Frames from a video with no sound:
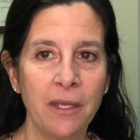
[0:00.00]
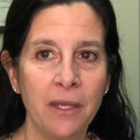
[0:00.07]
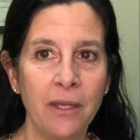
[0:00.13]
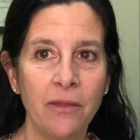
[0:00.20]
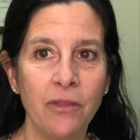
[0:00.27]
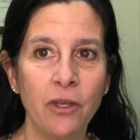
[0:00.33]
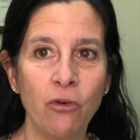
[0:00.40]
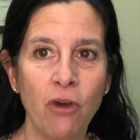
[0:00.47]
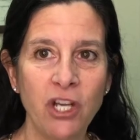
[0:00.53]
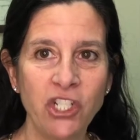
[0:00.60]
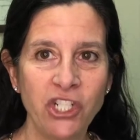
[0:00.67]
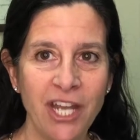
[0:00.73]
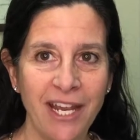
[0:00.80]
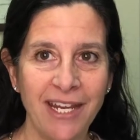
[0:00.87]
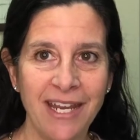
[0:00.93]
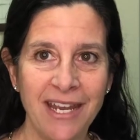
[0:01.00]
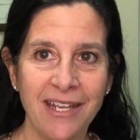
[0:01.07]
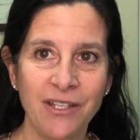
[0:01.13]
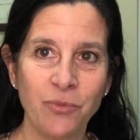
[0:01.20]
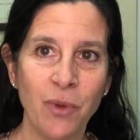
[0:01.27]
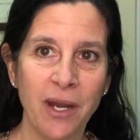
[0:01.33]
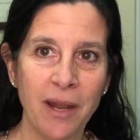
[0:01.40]
the CRuSH technique
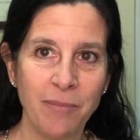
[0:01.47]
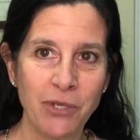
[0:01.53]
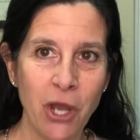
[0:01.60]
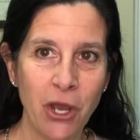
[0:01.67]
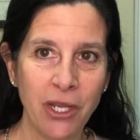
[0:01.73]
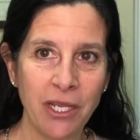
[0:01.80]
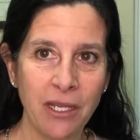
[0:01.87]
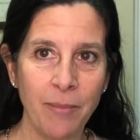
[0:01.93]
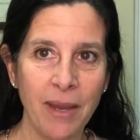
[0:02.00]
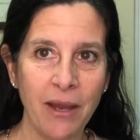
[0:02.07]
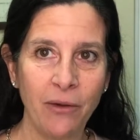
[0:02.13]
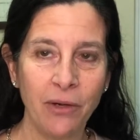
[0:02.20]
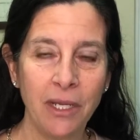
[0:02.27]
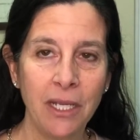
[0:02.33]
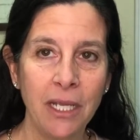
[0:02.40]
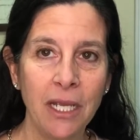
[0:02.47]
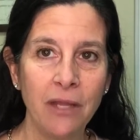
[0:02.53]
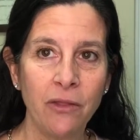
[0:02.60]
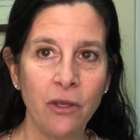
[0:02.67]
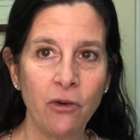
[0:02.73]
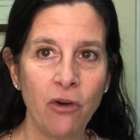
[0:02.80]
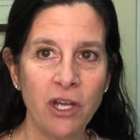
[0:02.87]
is what I'm talking about.
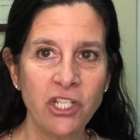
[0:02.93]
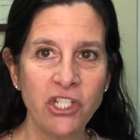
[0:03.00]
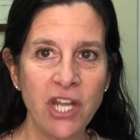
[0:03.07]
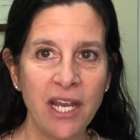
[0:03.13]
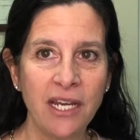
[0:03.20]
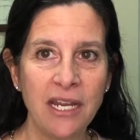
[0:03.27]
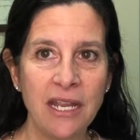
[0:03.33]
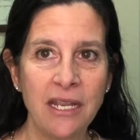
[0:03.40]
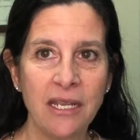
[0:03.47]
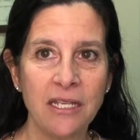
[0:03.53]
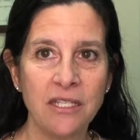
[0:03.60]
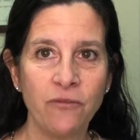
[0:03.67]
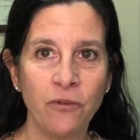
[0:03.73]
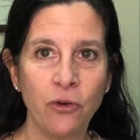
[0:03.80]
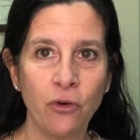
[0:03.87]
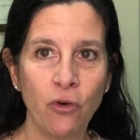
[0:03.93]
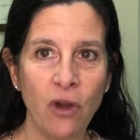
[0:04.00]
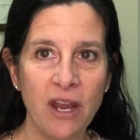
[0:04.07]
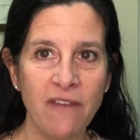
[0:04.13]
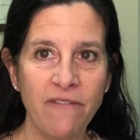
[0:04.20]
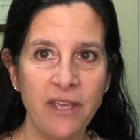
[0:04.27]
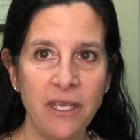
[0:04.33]
The CRuSH technique is for
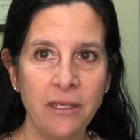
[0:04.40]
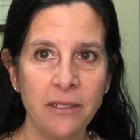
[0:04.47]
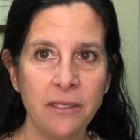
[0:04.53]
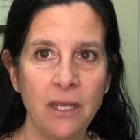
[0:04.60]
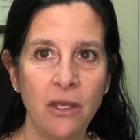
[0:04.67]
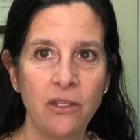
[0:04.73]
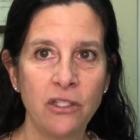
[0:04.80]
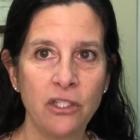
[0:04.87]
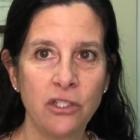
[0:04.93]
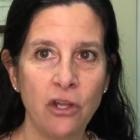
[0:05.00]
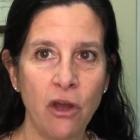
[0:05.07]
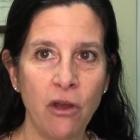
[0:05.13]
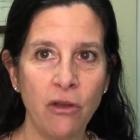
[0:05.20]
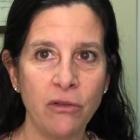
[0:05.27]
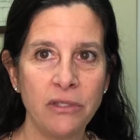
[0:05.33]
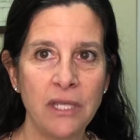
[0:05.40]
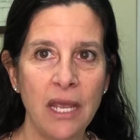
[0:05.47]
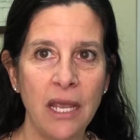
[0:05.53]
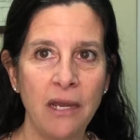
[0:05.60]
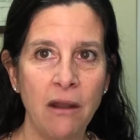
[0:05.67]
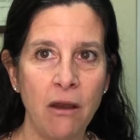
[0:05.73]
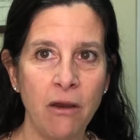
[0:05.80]
cravings, stalls,
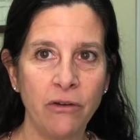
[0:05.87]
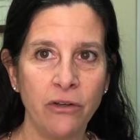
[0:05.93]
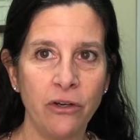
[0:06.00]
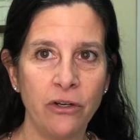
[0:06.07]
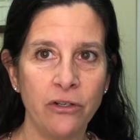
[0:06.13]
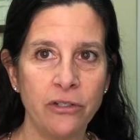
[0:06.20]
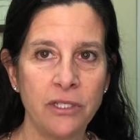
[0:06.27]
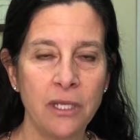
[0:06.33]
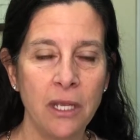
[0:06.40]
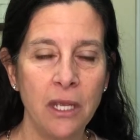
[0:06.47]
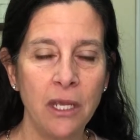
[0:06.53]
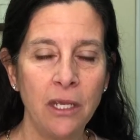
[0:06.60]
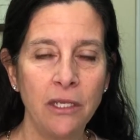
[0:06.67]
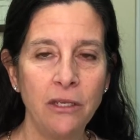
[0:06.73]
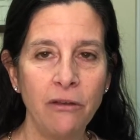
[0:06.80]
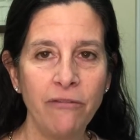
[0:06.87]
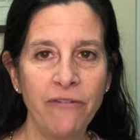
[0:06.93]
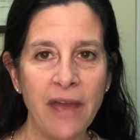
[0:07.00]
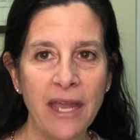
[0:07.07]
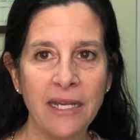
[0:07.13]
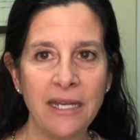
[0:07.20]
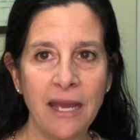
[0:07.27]
and hungers. You'll
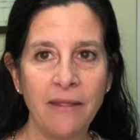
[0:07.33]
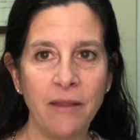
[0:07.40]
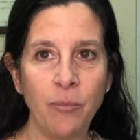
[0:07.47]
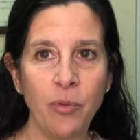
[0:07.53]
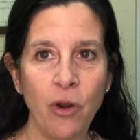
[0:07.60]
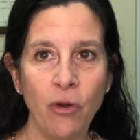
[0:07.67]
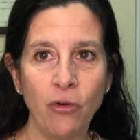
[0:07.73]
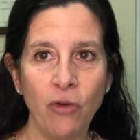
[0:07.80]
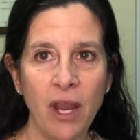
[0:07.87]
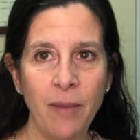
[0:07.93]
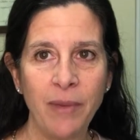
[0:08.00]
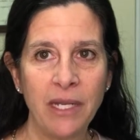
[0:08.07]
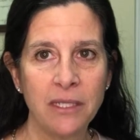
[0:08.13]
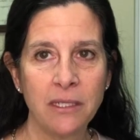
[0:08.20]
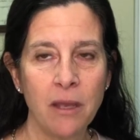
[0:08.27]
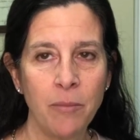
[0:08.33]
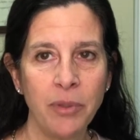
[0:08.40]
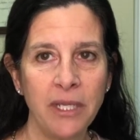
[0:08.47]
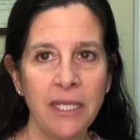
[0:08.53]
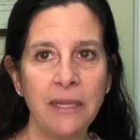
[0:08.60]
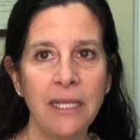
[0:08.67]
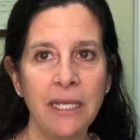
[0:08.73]
find on the program, and it's
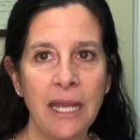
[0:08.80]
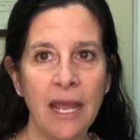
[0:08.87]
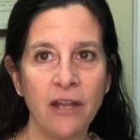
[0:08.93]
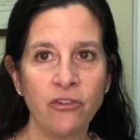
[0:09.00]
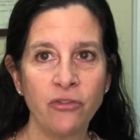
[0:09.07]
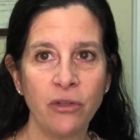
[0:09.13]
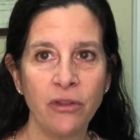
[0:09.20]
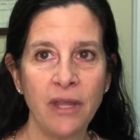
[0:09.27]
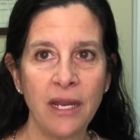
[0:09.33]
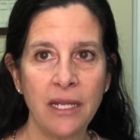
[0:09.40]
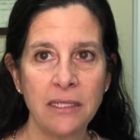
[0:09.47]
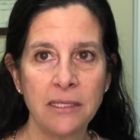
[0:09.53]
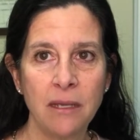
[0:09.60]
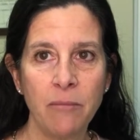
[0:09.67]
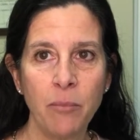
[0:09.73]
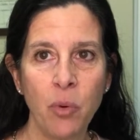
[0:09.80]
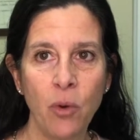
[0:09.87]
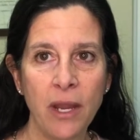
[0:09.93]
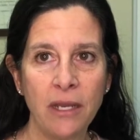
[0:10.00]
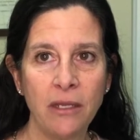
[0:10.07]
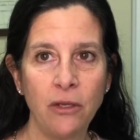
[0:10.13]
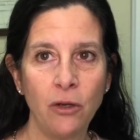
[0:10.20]
completely natural, that at some
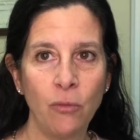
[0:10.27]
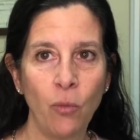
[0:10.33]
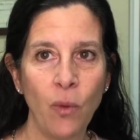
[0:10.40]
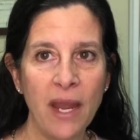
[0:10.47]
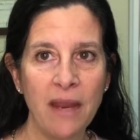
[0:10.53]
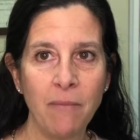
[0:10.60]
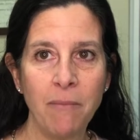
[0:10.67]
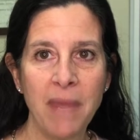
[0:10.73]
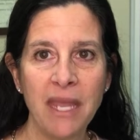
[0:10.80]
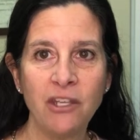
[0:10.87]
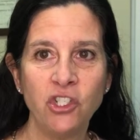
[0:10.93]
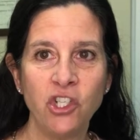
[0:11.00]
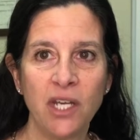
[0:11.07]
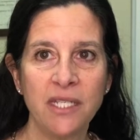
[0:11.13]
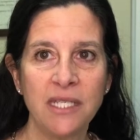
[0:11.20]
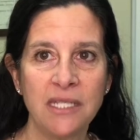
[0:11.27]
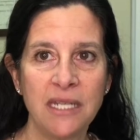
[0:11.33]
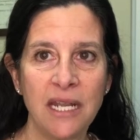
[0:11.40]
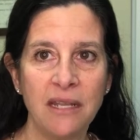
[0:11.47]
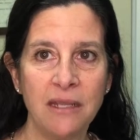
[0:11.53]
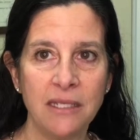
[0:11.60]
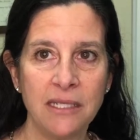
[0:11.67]
point your weight may just
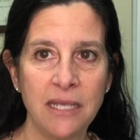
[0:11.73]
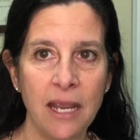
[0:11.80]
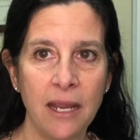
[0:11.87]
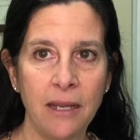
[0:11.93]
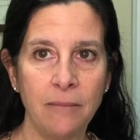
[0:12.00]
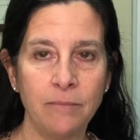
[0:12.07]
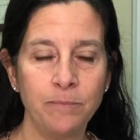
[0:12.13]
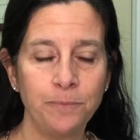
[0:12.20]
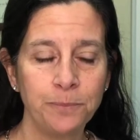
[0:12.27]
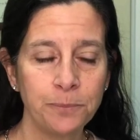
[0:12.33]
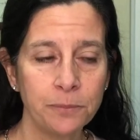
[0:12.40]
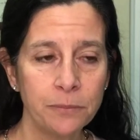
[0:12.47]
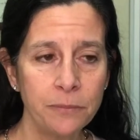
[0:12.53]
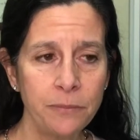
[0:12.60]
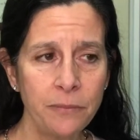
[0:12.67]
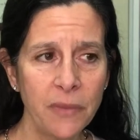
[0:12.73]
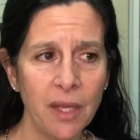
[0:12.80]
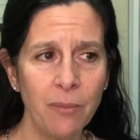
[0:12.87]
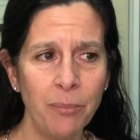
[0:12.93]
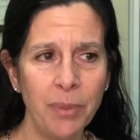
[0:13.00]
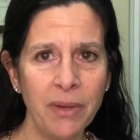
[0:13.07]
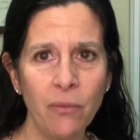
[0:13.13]
stay the same.
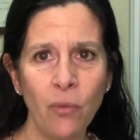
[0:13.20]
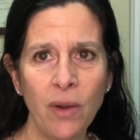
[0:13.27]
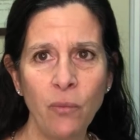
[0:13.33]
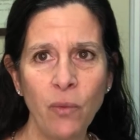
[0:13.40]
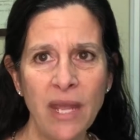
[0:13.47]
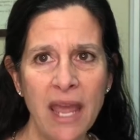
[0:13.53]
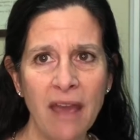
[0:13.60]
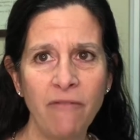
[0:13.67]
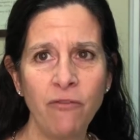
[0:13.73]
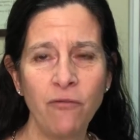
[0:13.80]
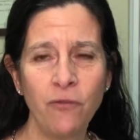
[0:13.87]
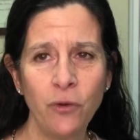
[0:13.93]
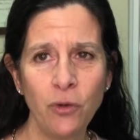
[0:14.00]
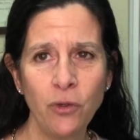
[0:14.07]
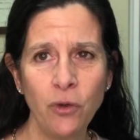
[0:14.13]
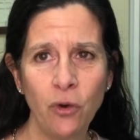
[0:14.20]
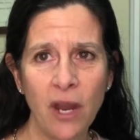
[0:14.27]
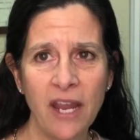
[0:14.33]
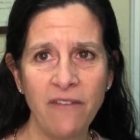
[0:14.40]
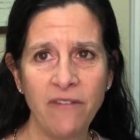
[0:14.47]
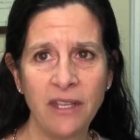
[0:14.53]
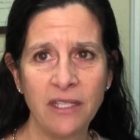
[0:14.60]
But when we have food
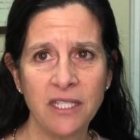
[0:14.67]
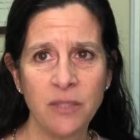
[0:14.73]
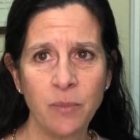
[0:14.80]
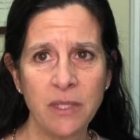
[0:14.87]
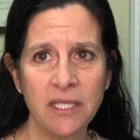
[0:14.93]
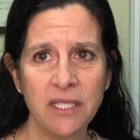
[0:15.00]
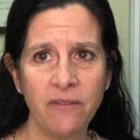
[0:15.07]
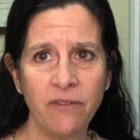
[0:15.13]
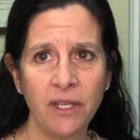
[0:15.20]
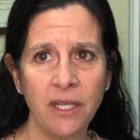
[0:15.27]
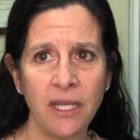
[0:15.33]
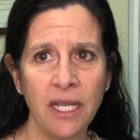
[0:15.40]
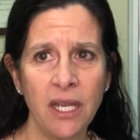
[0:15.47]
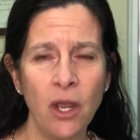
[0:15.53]
cravings specifically,